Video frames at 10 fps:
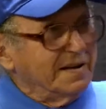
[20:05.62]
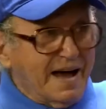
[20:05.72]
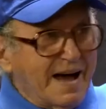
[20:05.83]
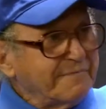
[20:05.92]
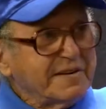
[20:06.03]

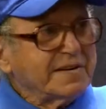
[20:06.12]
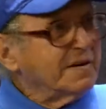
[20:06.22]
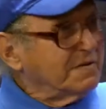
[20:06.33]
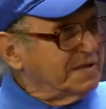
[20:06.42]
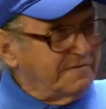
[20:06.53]

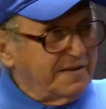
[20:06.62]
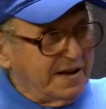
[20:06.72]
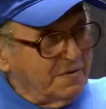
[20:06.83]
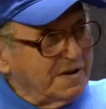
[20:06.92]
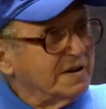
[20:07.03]
Africa, if it
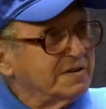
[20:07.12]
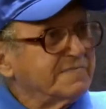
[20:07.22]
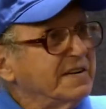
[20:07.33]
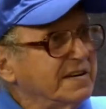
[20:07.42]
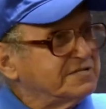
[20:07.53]
ain't one
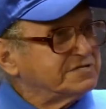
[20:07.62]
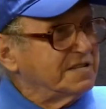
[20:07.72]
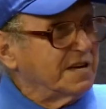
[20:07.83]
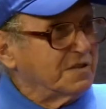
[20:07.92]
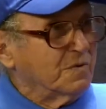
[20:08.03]
country, it's
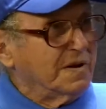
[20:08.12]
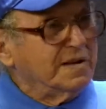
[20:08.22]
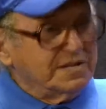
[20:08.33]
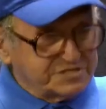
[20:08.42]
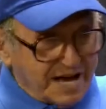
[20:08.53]
another one.
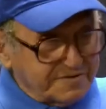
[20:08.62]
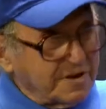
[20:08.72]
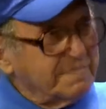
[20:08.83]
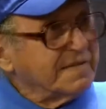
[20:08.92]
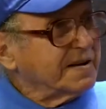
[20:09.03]
South
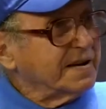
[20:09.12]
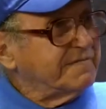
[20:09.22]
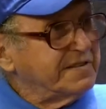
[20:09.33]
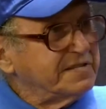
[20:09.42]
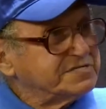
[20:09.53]
America,
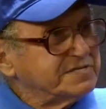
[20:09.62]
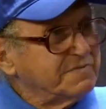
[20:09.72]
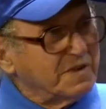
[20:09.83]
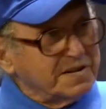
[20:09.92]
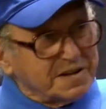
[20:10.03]
if it isn't
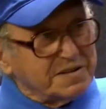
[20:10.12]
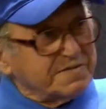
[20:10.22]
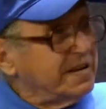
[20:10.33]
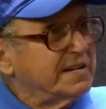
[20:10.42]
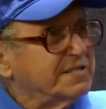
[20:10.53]
one
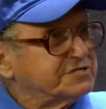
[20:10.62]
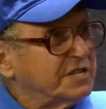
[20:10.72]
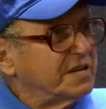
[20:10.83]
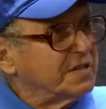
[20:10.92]
country, it's another